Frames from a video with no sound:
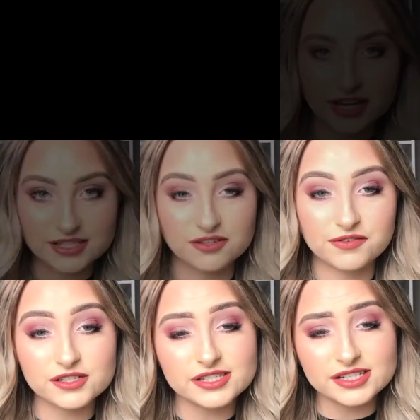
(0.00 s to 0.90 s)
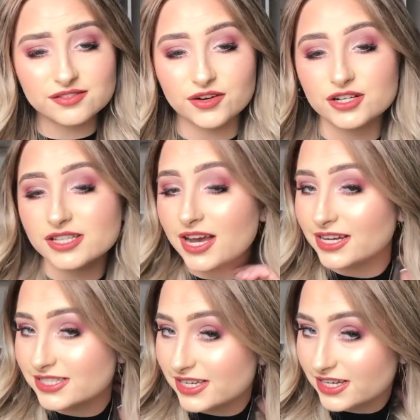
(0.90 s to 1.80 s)
Okay, so first things first,
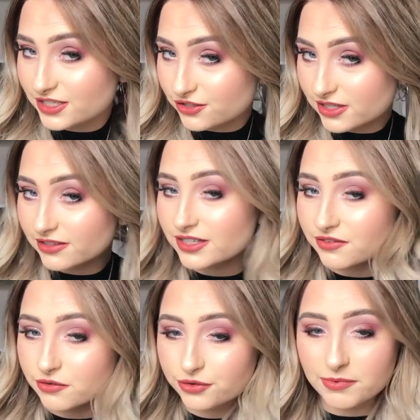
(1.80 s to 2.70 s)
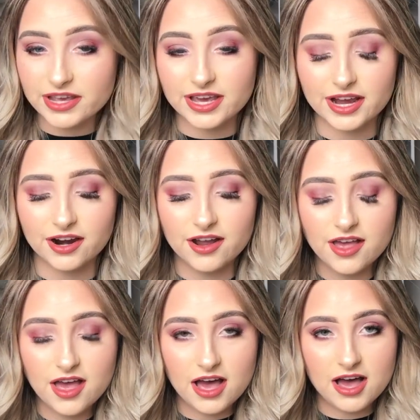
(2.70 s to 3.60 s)
I did do something different with my hair.
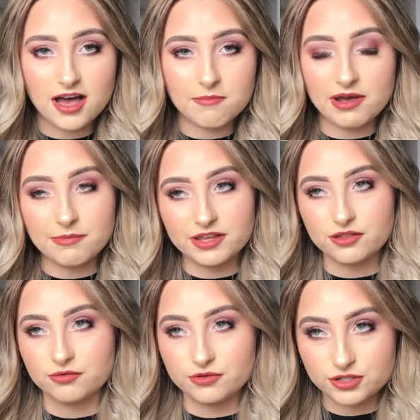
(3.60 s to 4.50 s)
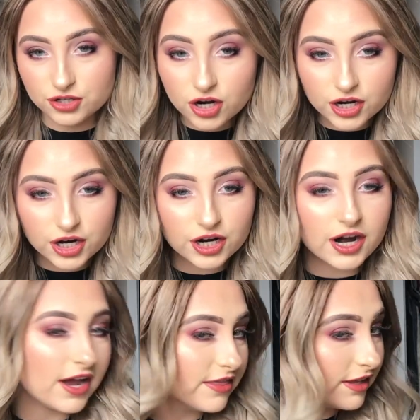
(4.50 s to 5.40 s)
Um, I made the roots
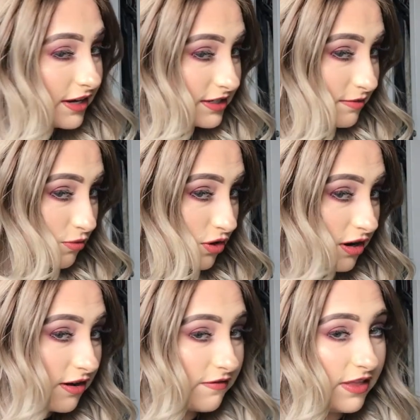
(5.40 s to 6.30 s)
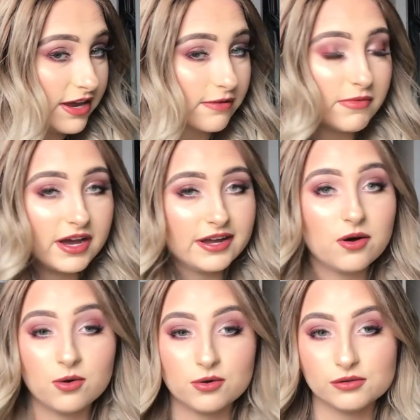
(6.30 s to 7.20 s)
darker and then did more of like
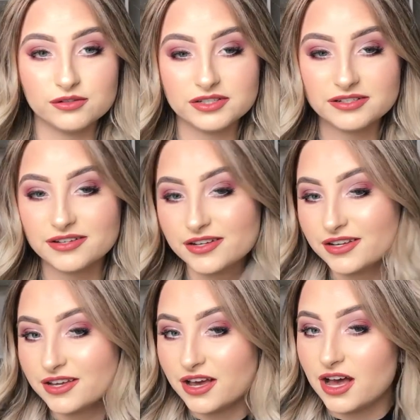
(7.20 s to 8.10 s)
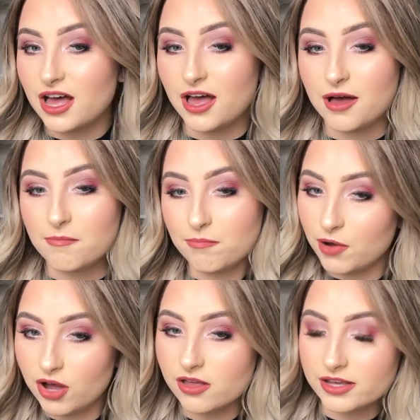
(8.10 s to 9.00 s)
my old um,
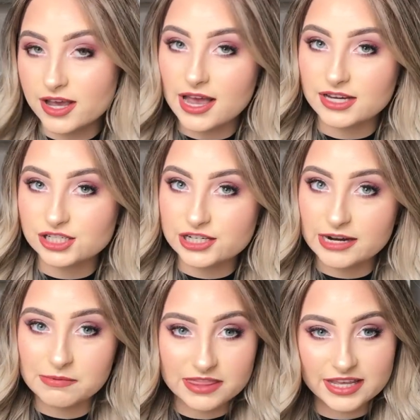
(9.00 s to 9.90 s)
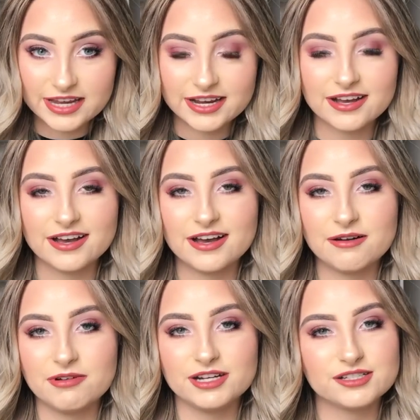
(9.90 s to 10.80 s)
balayage type of thing.
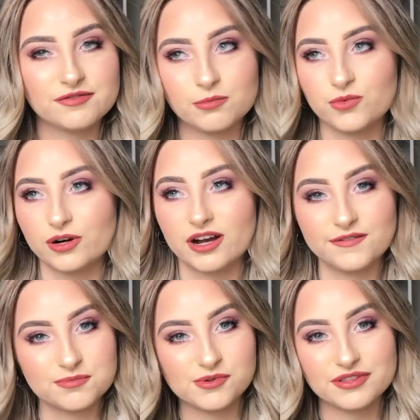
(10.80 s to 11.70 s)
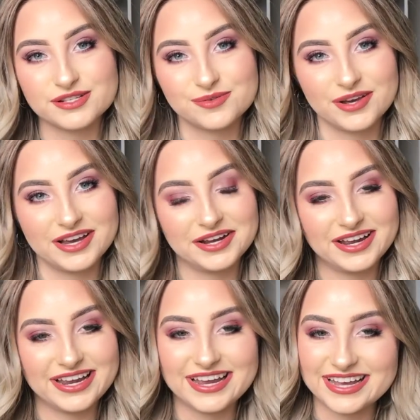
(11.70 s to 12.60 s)
Um, I just feel more comfortable this
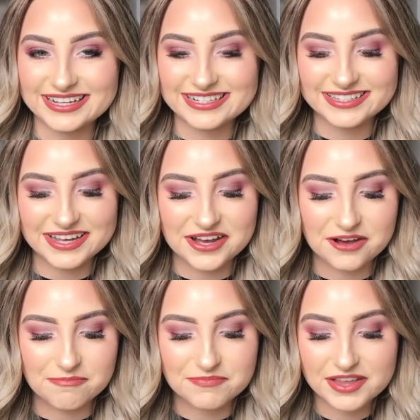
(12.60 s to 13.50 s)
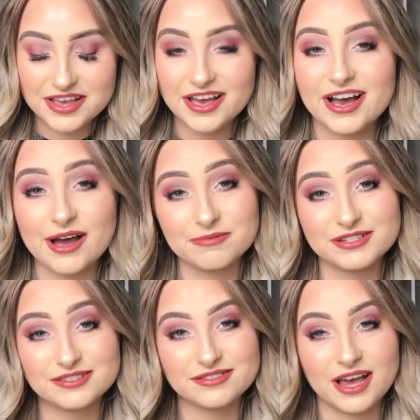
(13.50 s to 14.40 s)
way and um, I'm
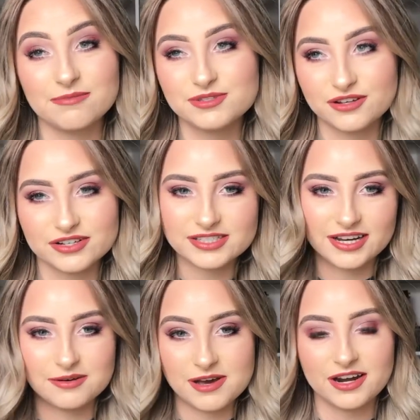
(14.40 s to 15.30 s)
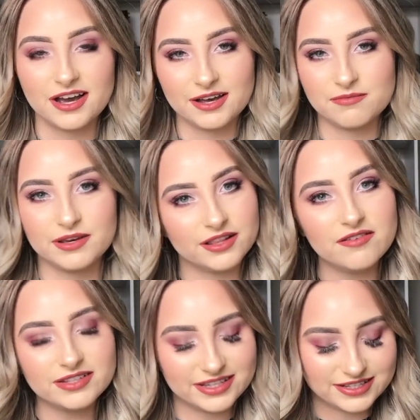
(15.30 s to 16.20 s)
just, I'm so excited about it. I'm in
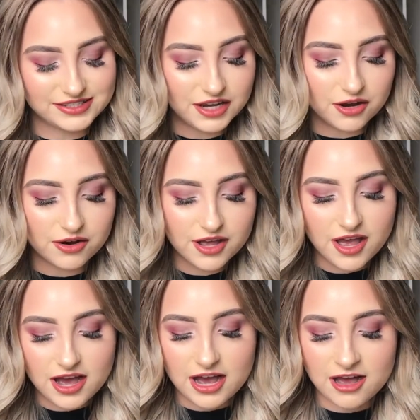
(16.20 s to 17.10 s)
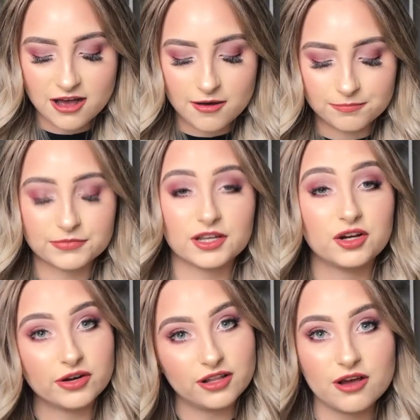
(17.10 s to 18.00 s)
love with it. So um,
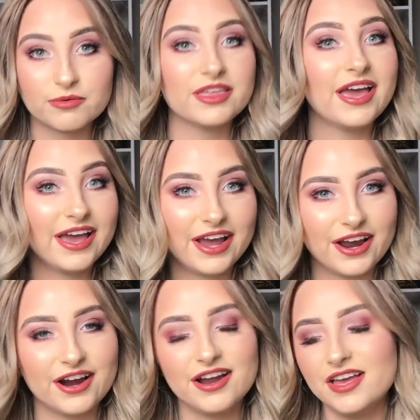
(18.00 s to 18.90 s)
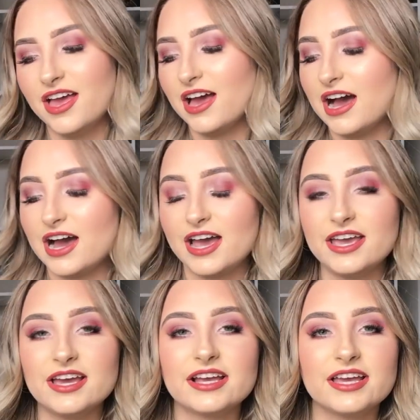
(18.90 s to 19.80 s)
going along with hair,
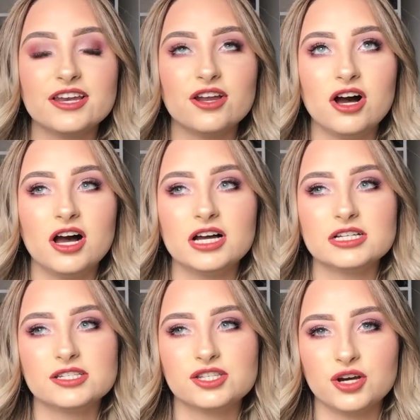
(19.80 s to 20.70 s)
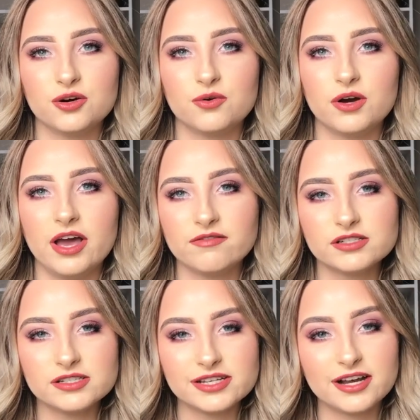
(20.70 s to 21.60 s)
I cannot, so ever
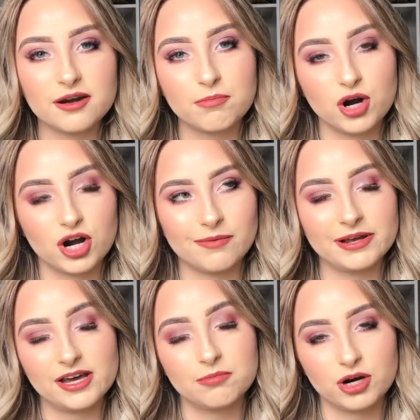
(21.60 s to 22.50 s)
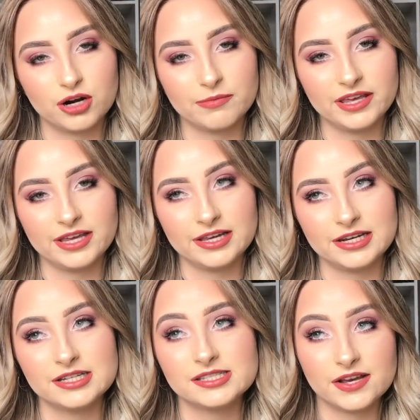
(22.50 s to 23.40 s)
since I got a perm, I got a perm
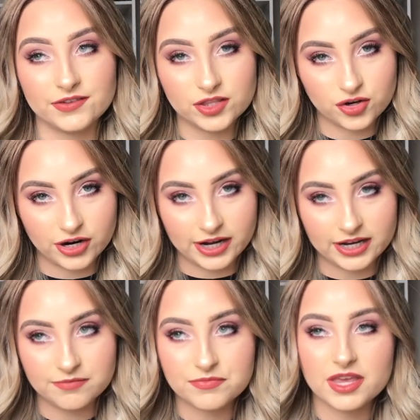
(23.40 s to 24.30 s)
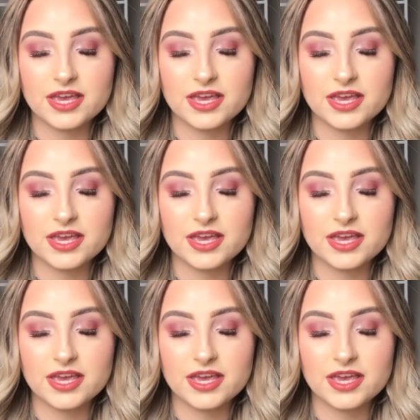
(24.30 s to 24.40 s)
in seventh grade